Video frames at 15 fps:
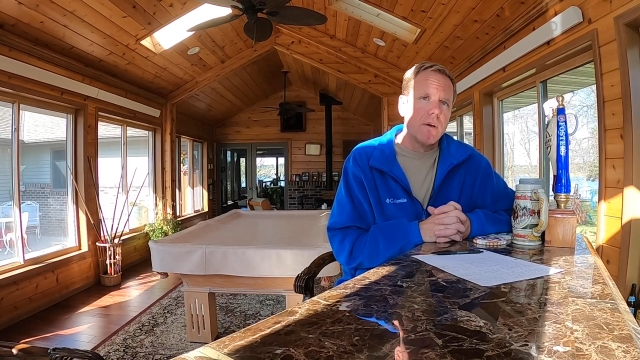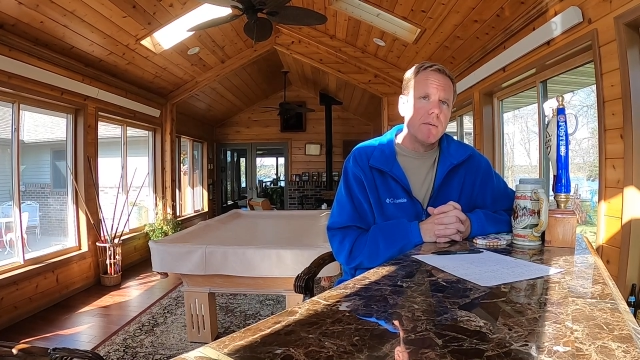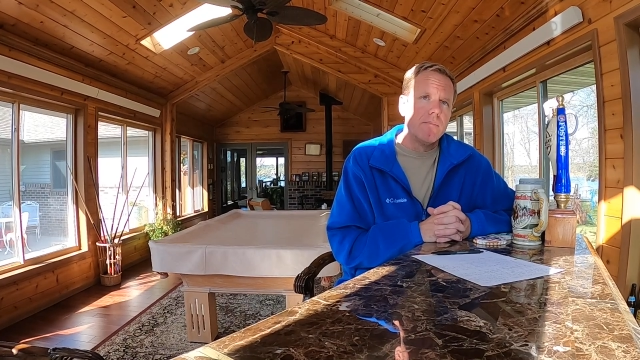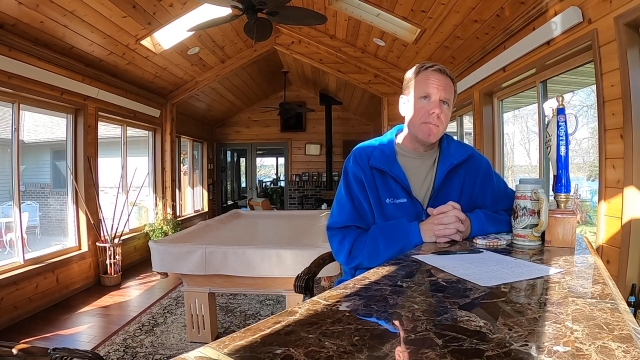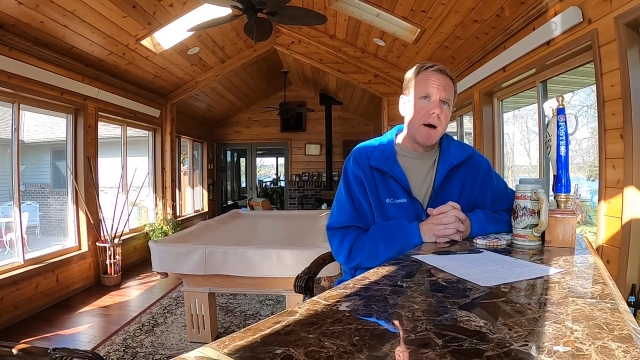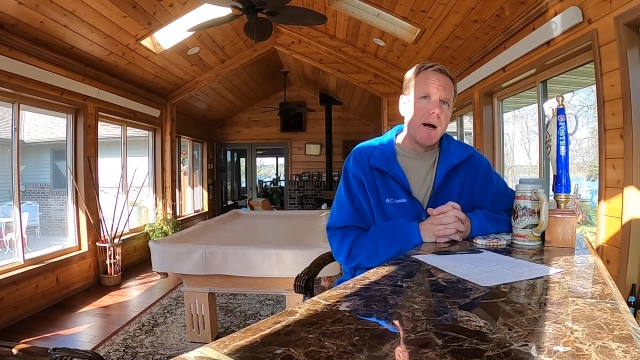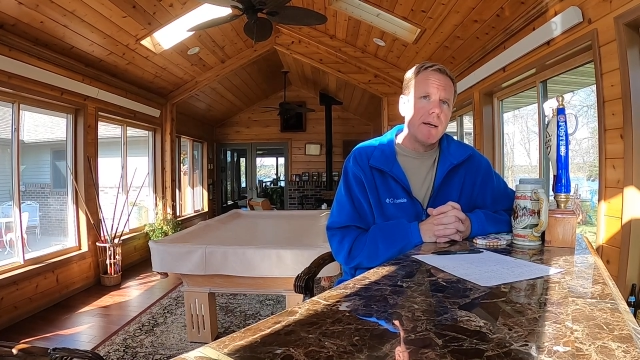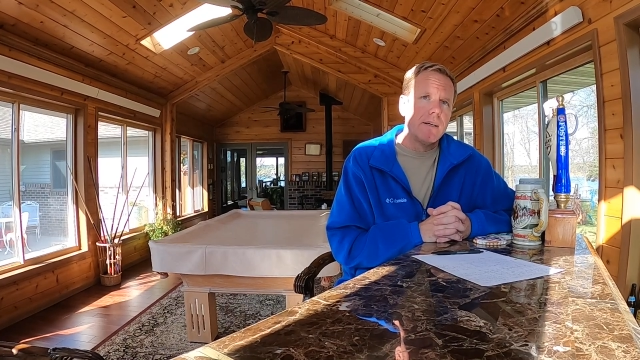
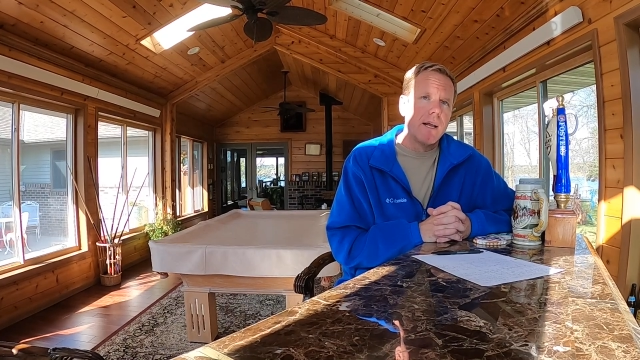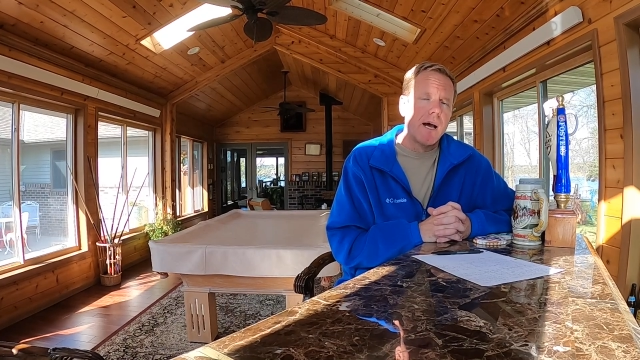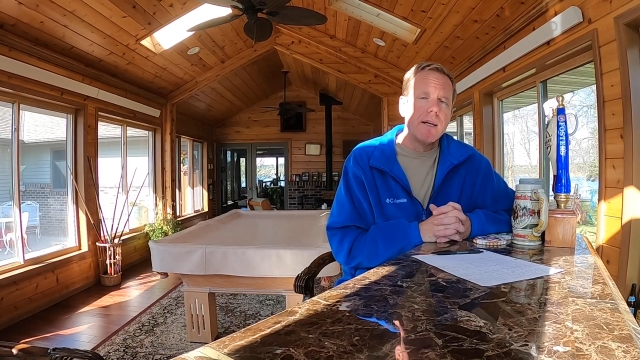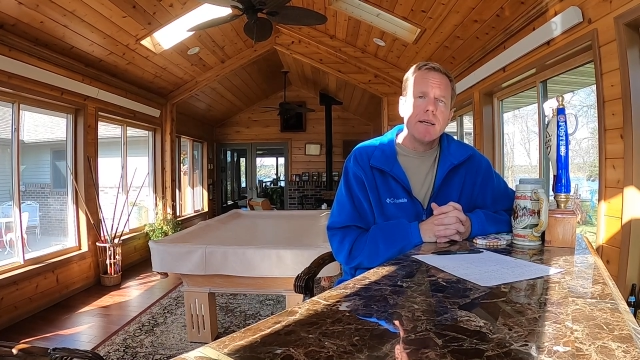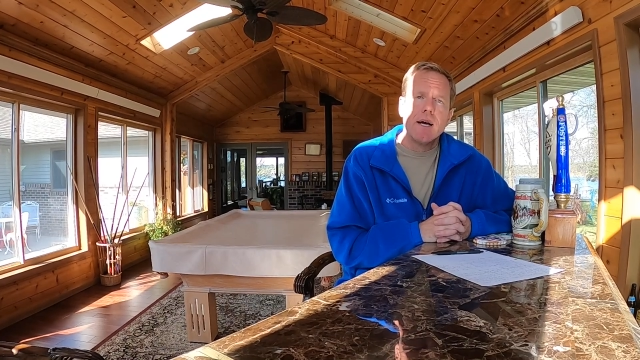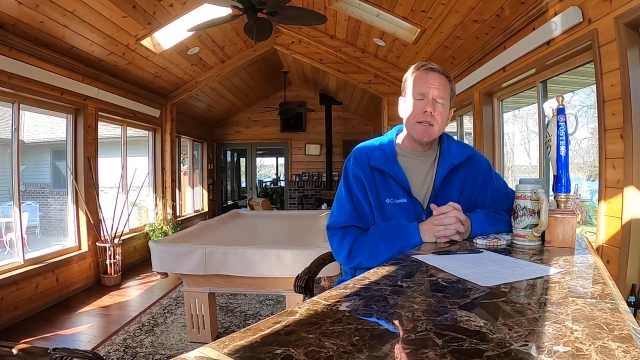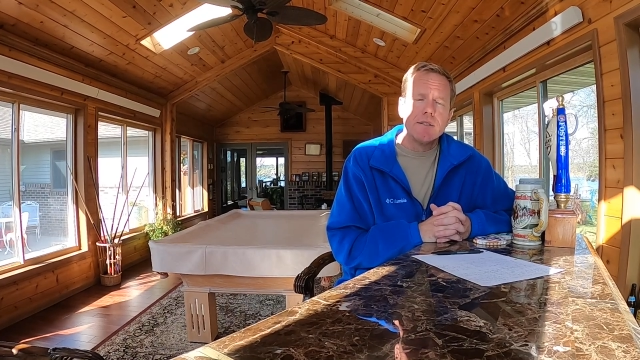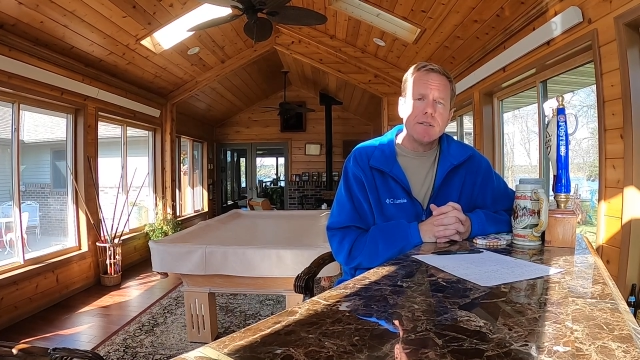my
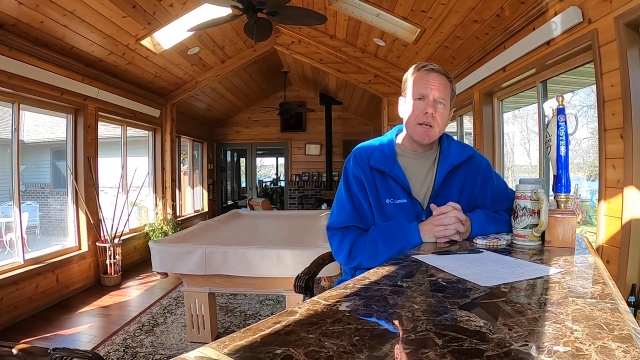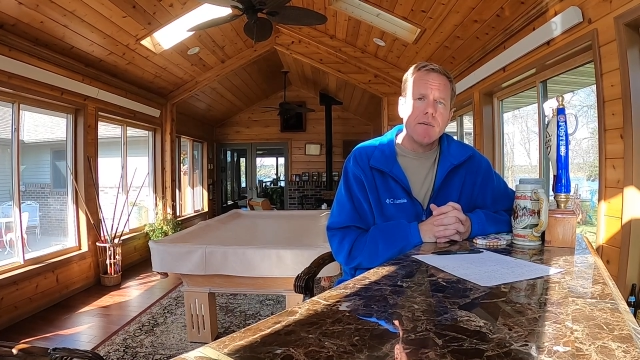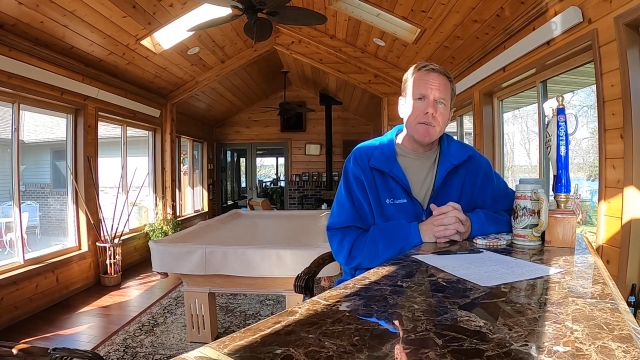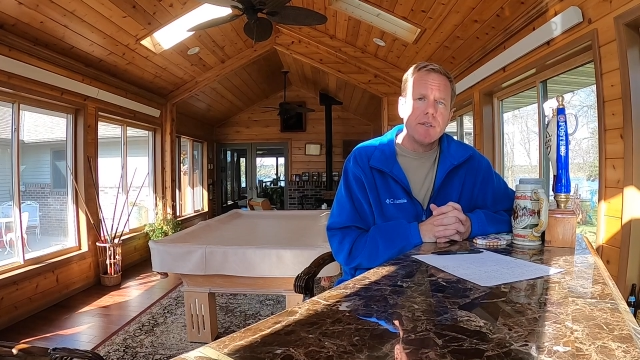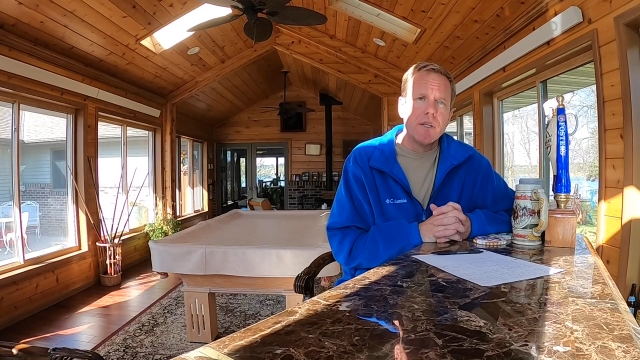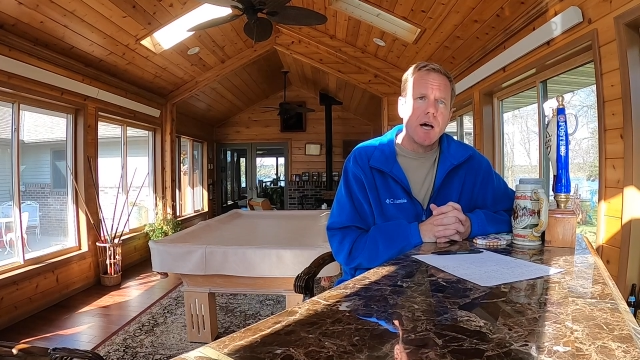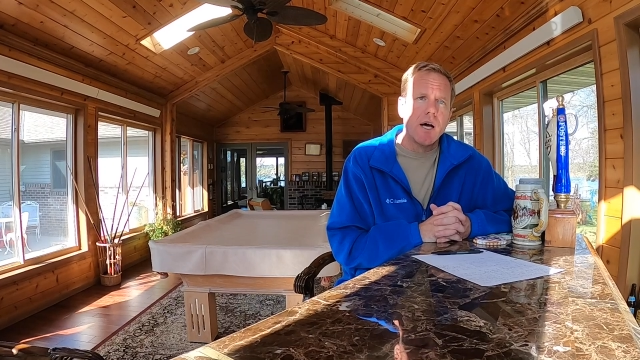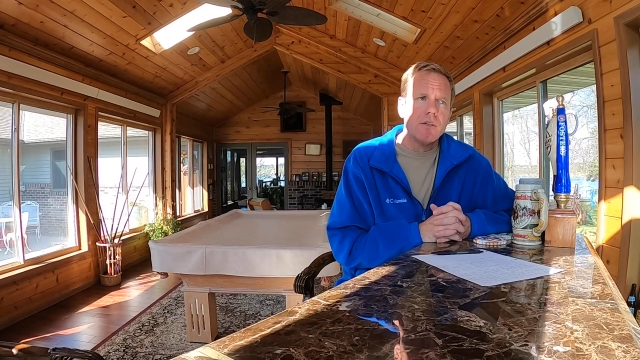
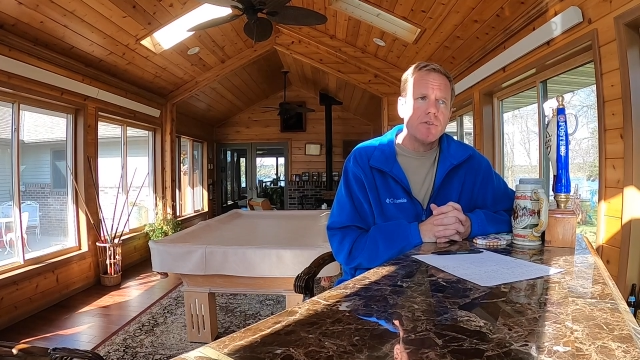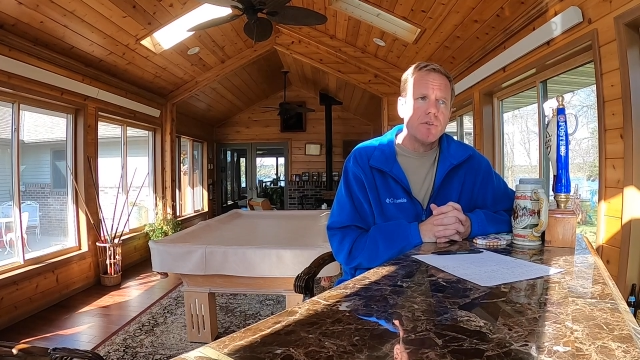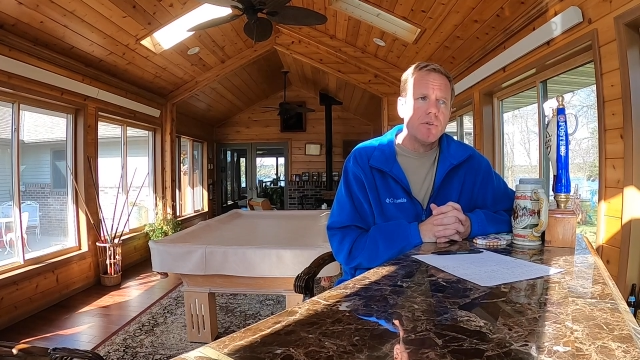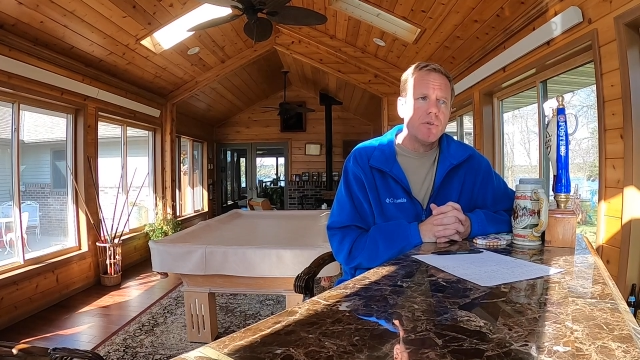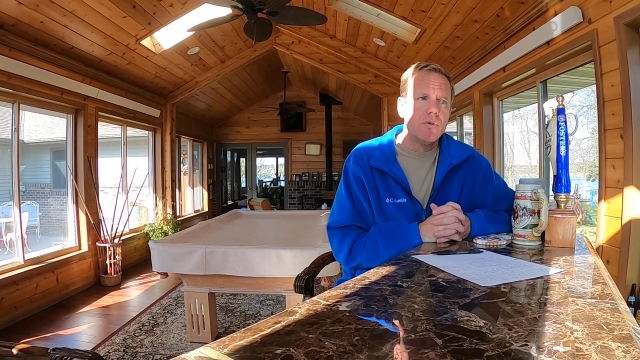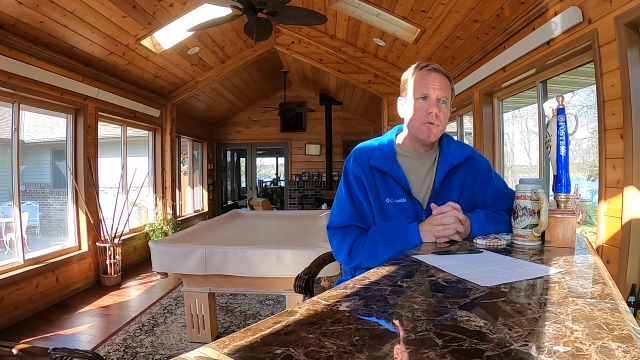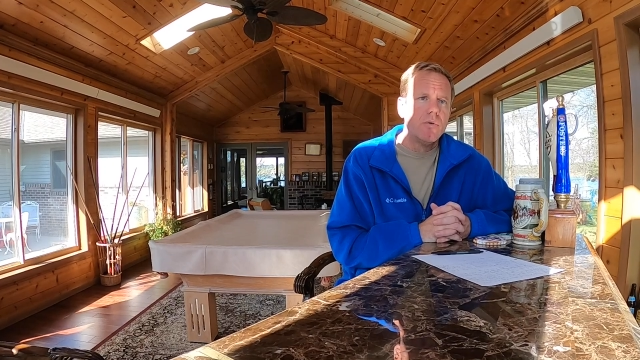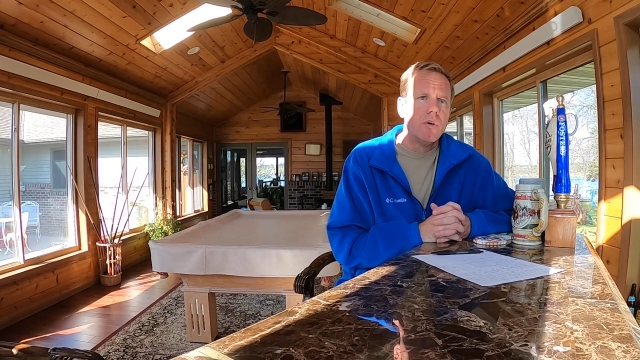
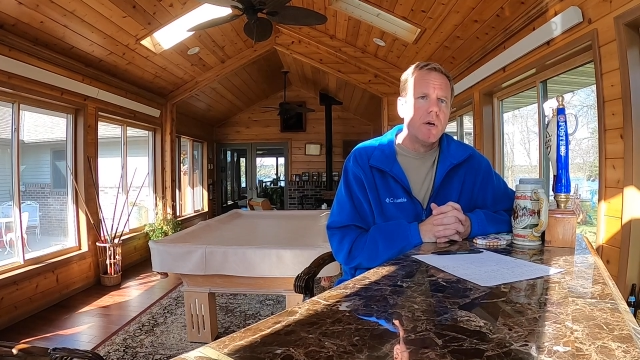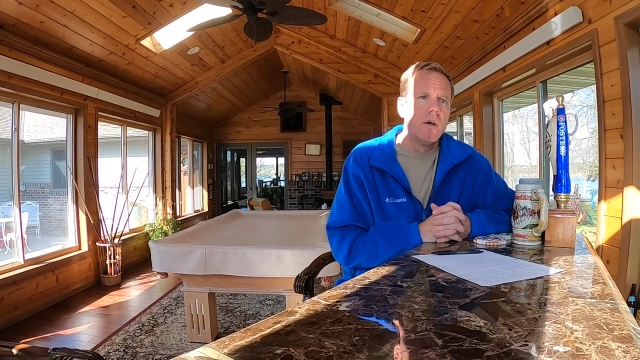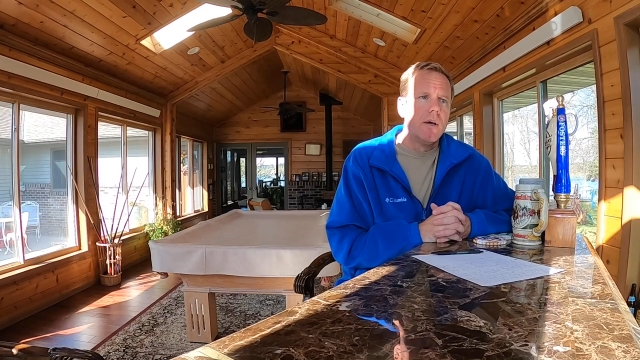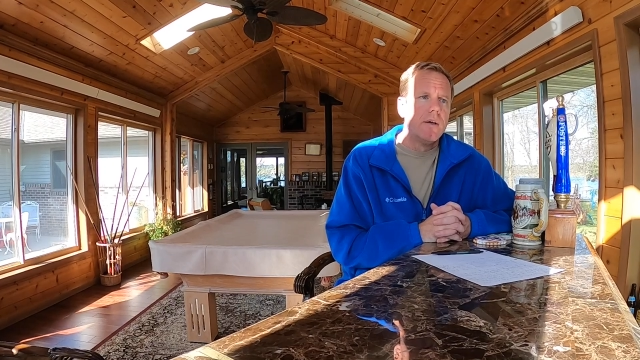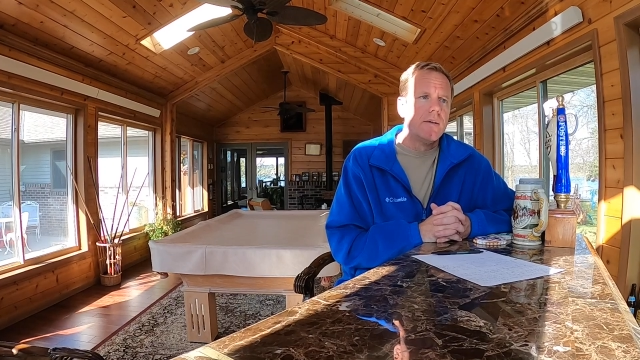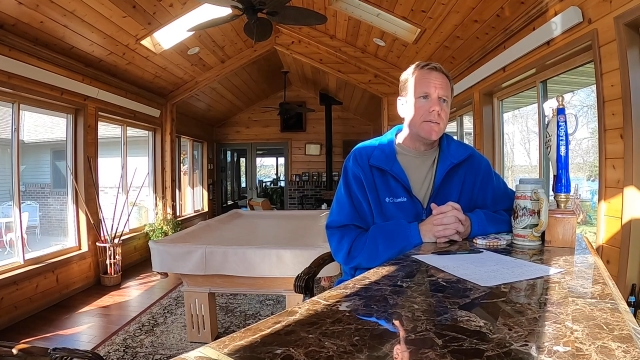997.2